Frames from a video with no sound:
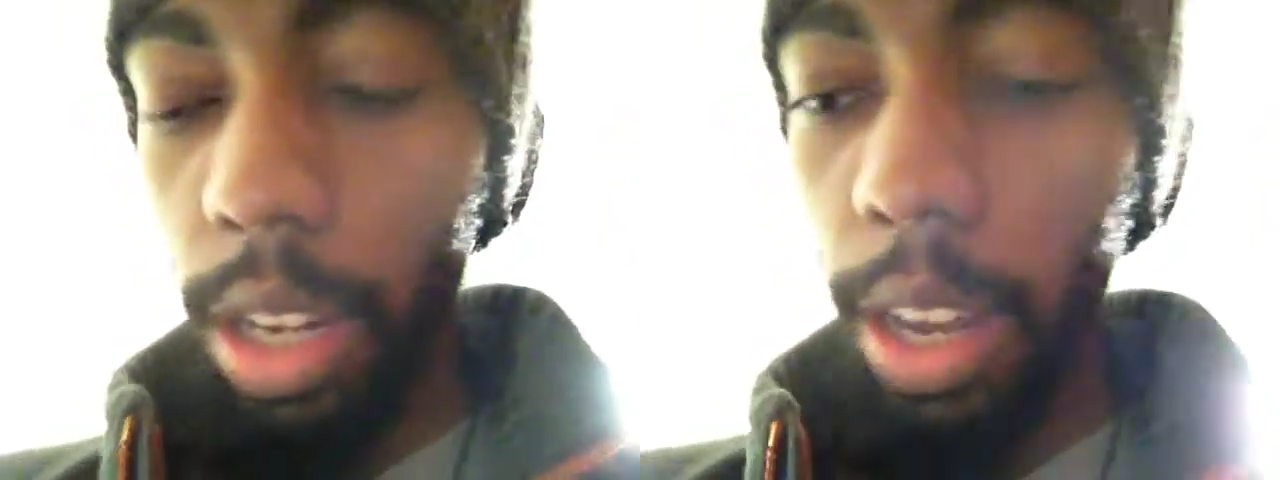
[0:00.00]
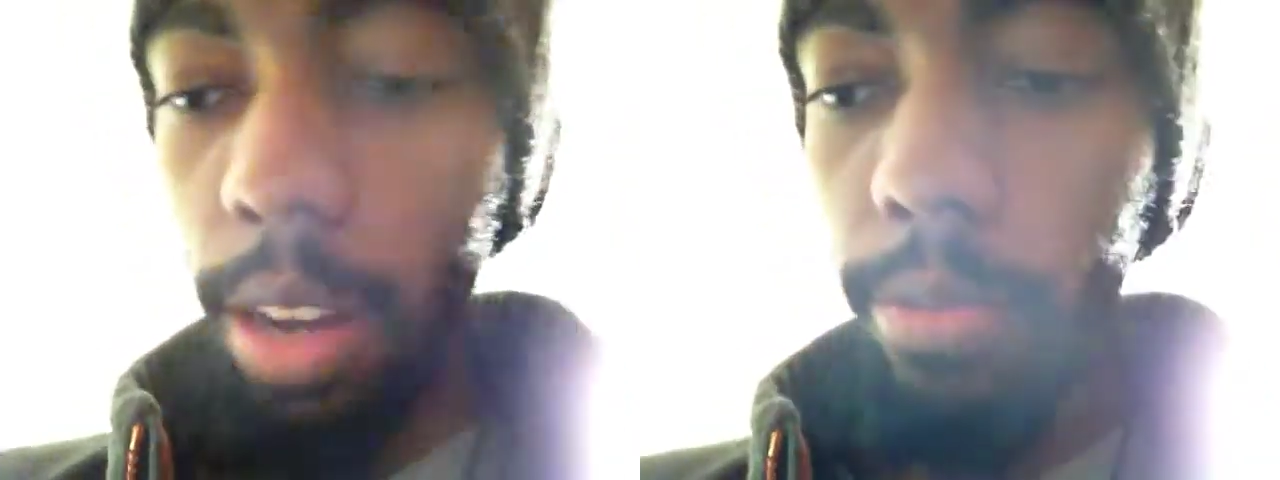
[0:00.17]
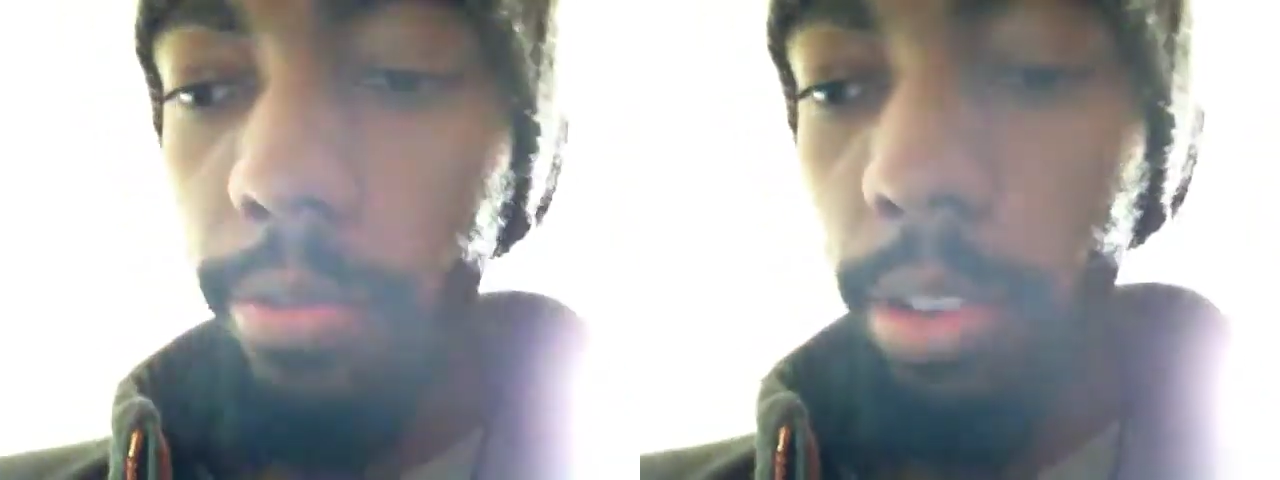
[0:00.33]

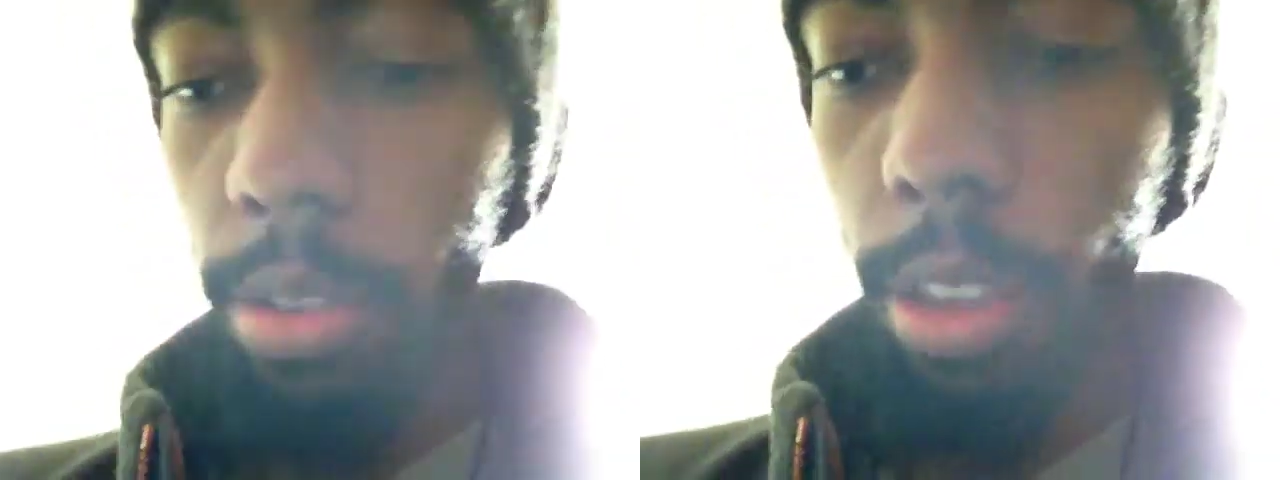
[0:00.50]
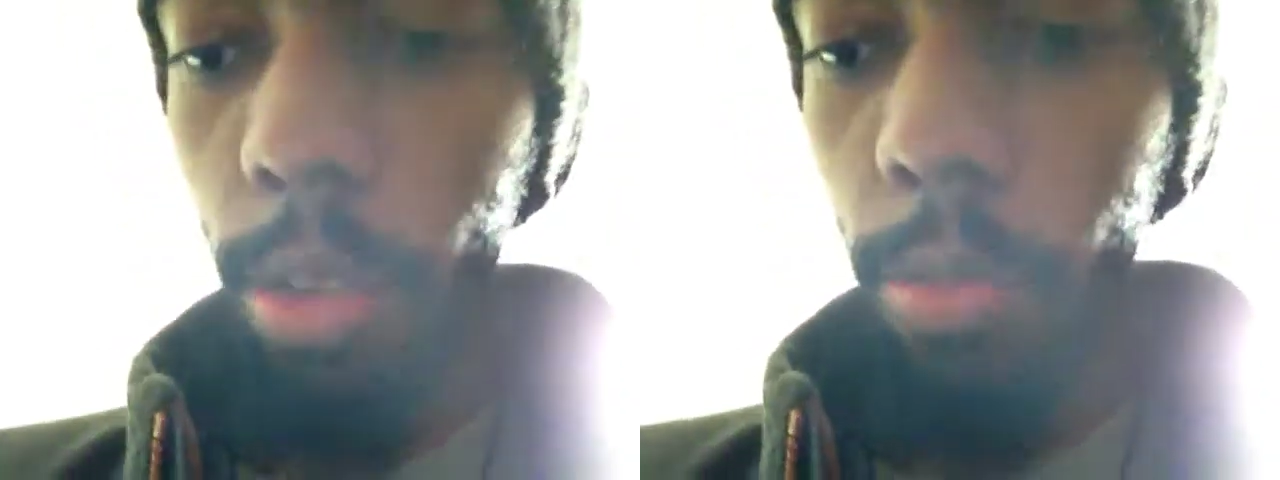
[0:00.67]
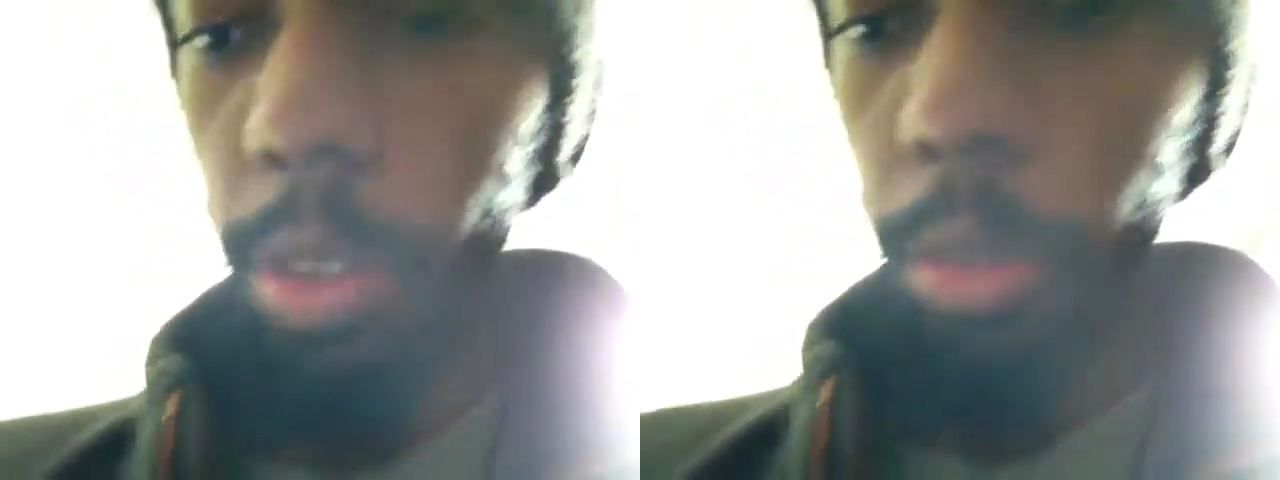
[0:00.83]
They don't feel
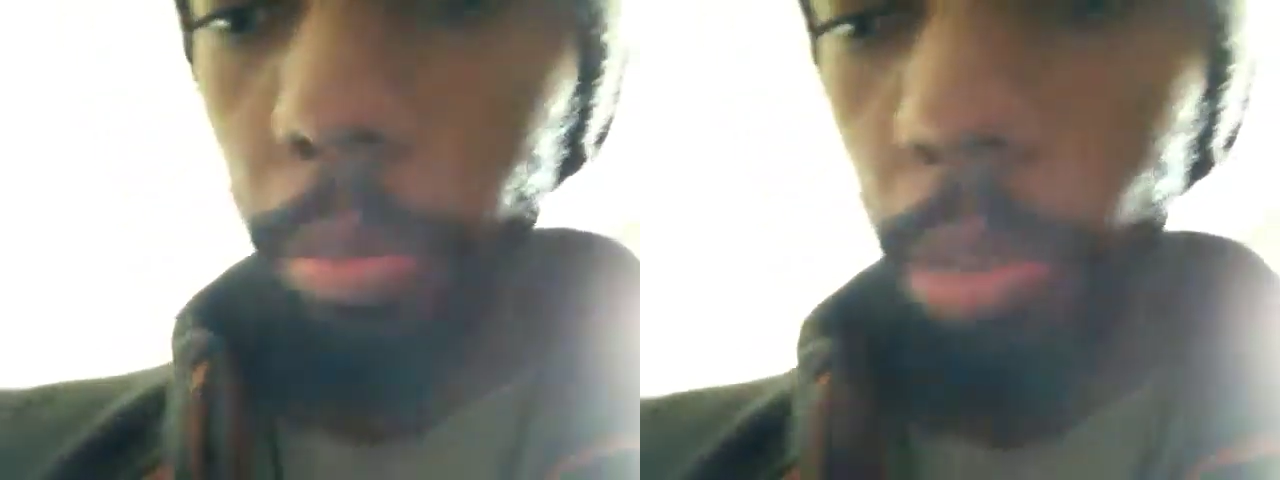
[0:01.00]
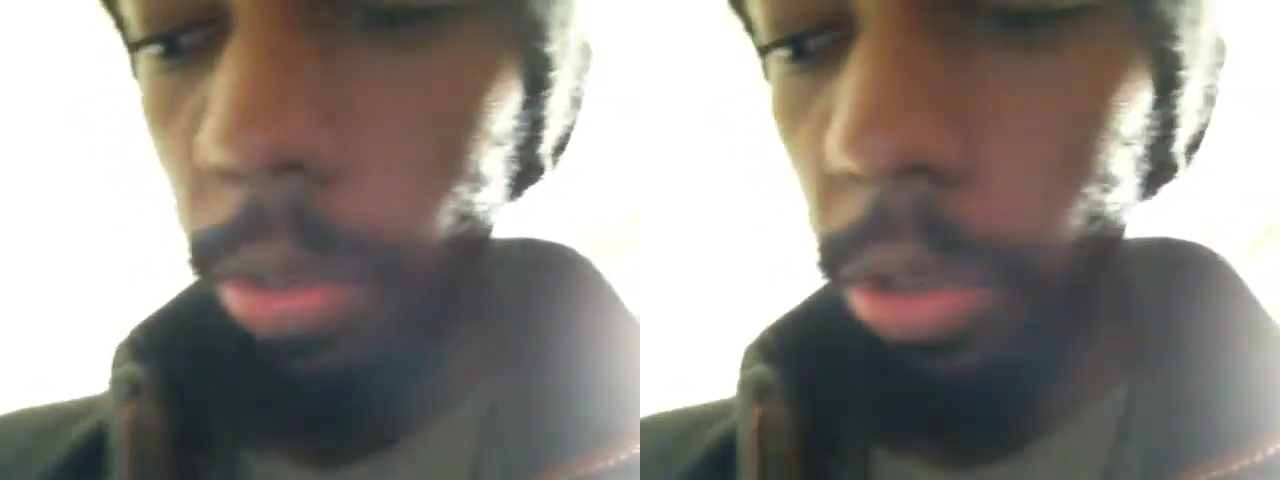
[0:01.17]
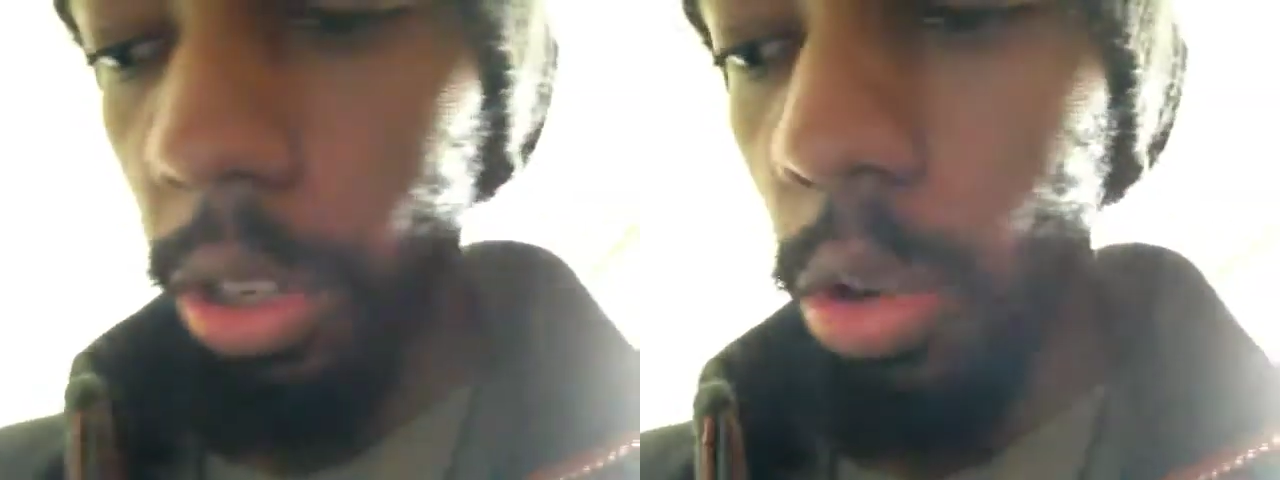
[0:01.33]
that
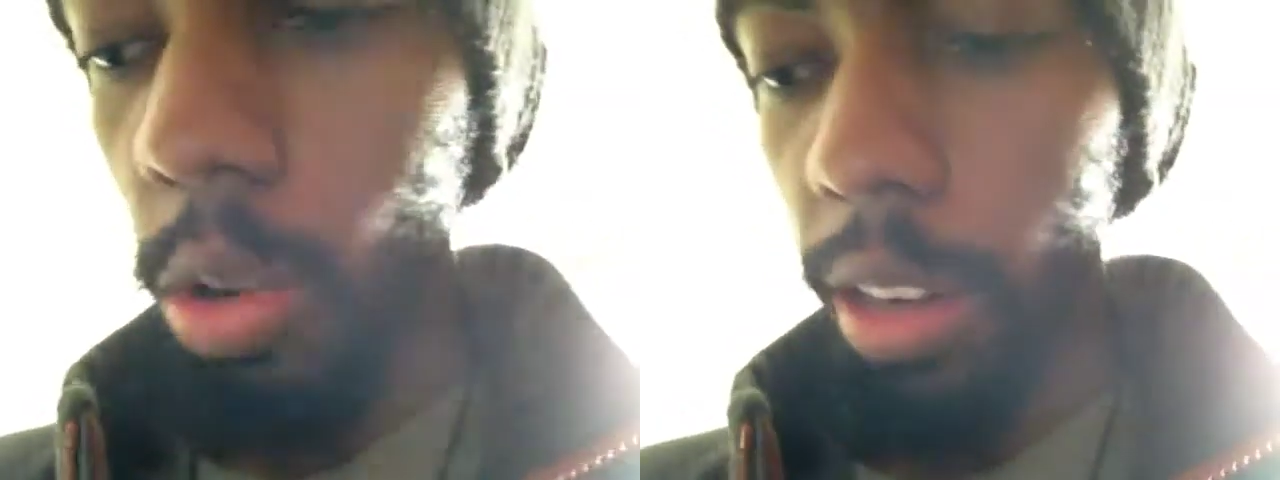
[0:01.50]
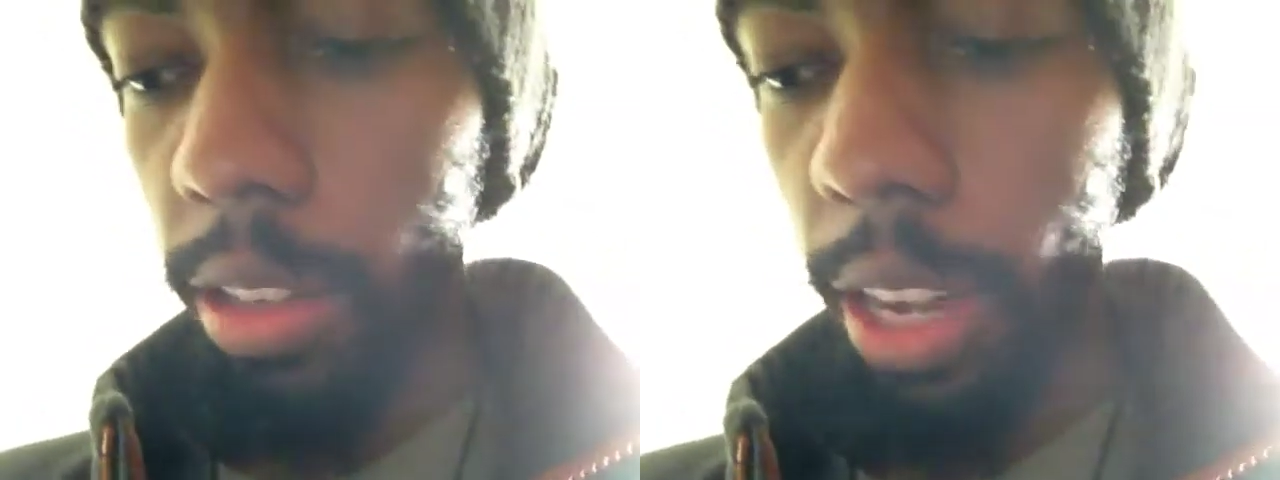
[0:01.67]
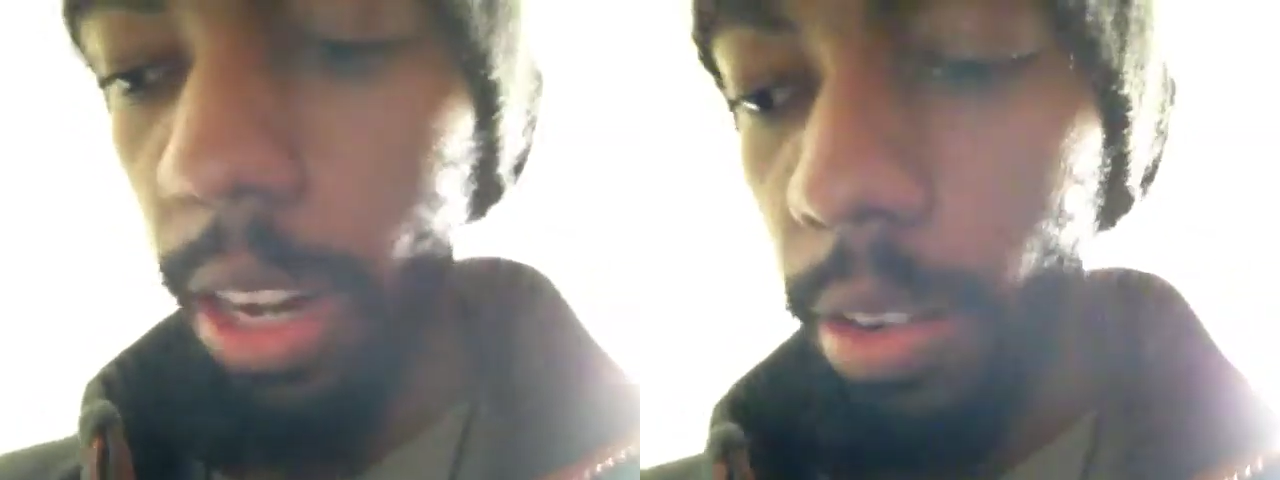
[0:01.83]
people should go outside